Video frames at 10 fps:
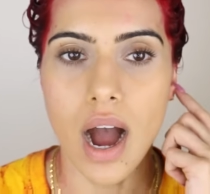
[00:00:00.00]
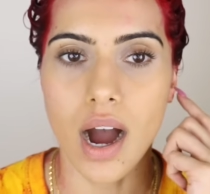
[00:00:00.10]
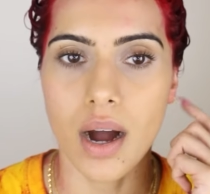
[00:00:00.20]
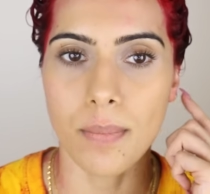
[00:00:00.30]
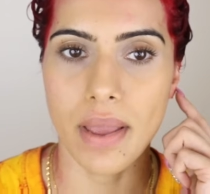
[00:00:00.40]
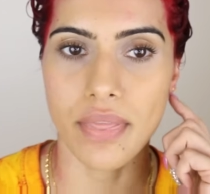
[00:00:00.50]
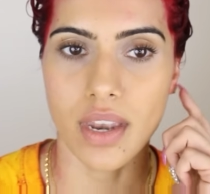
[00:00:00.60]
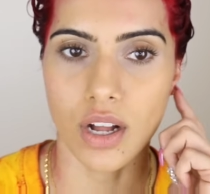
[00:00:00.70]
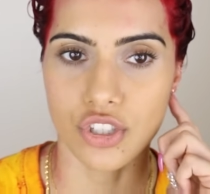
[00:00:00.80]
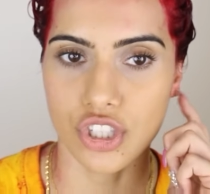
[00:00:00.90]
And
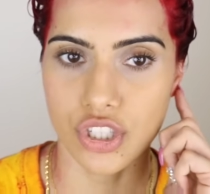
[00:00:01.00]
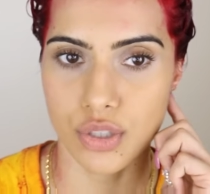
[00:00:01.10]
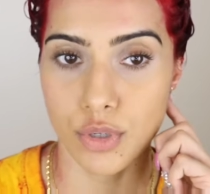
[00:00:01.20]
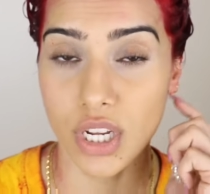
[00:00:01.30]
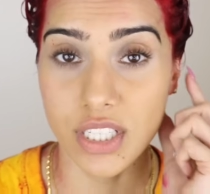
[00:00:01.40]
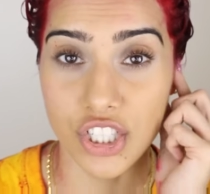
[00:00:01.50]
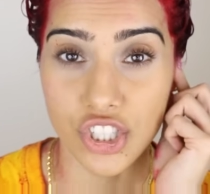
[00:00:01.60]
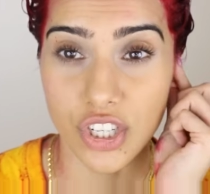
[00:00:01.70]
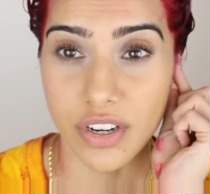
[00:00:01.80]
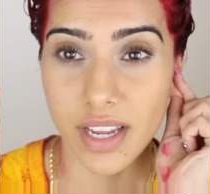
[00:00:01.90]
then I'll just
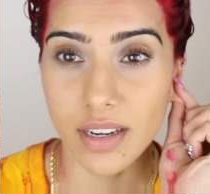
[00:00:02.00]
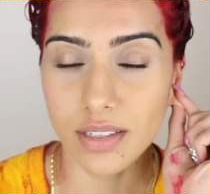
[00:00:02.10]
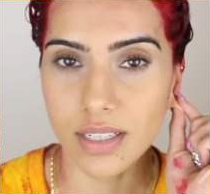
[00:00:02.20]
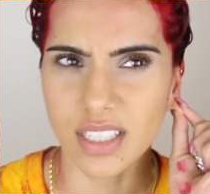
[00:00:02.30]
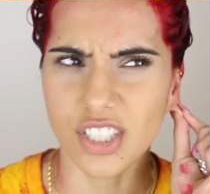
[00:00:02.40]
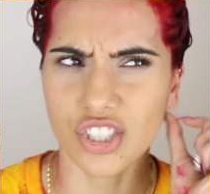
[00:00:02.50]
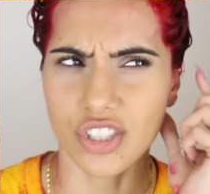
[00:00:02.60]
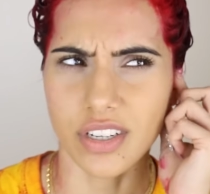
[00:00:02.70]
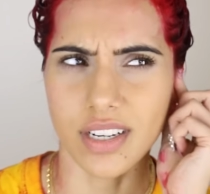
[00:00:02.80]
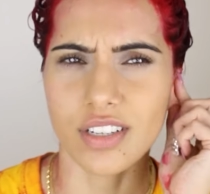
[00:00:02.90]
condition
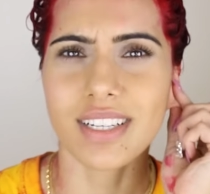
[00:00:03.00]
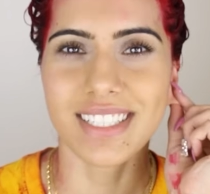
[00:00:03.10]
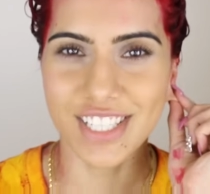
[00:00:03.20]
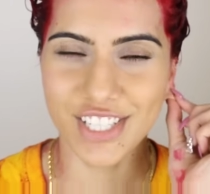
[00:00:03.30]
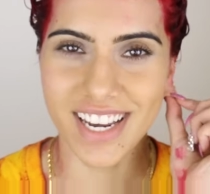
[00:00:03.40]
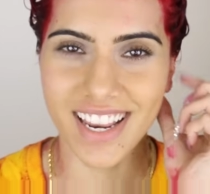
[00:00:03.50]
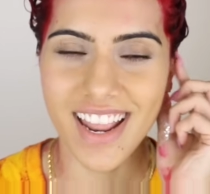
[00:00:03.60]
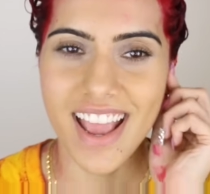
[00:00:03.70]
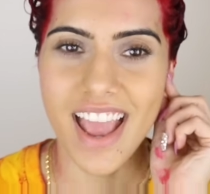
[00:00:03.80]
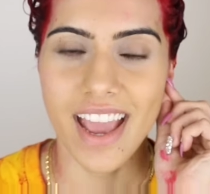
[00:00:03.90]

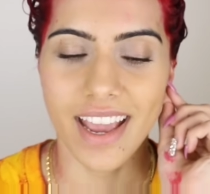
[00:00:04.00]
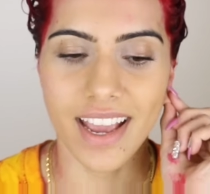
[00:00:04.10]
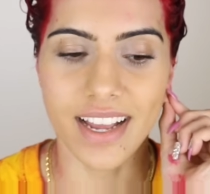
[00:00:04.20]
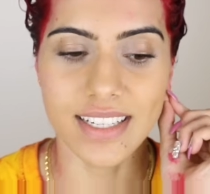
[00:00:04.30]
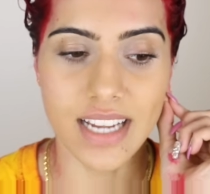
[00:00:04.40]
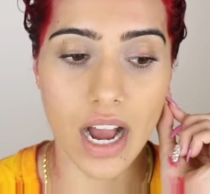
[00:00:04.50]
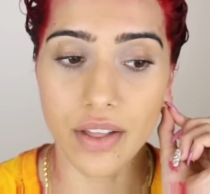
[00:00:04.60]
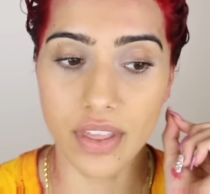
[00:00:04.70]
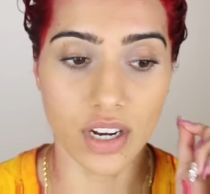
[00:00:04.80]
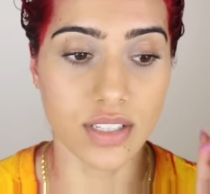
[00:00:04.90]
it, and
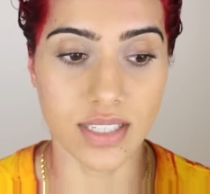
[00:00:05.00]
then I'll